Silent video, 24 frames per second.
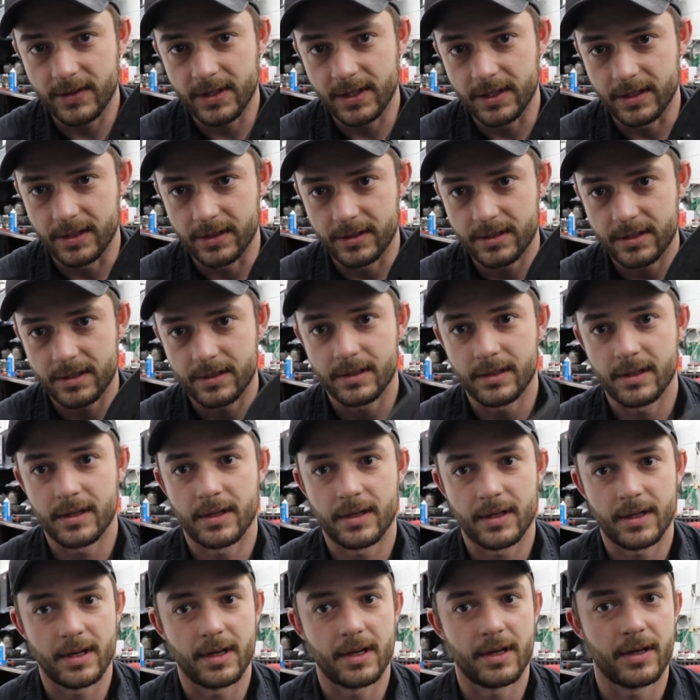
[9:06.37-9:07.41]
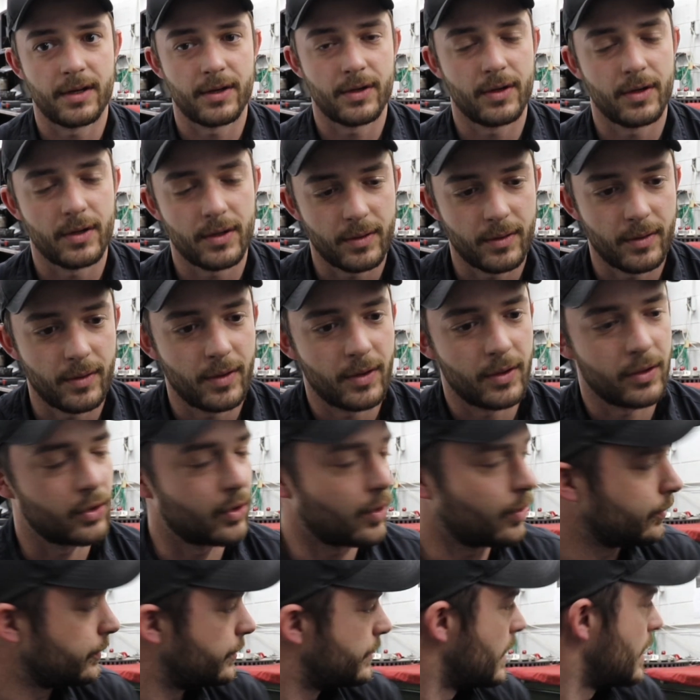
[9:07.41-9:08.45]
these.
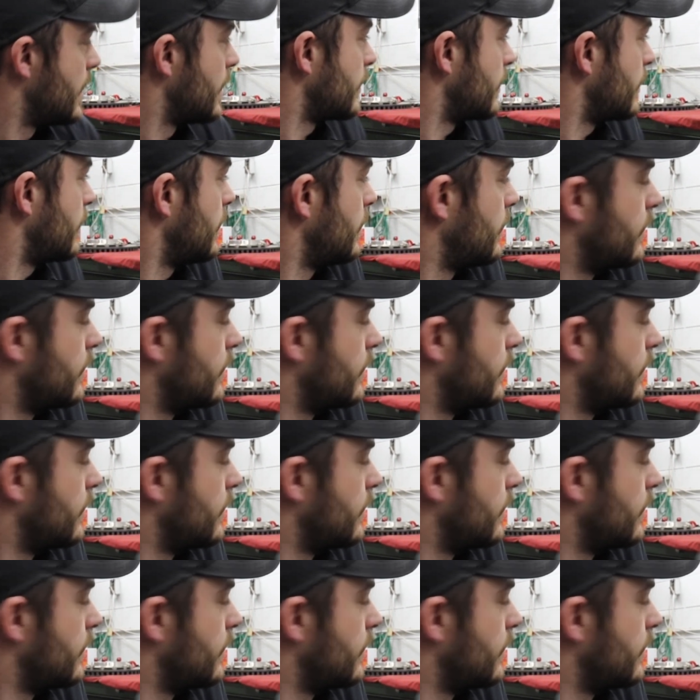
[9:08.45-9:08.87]
Gold Tech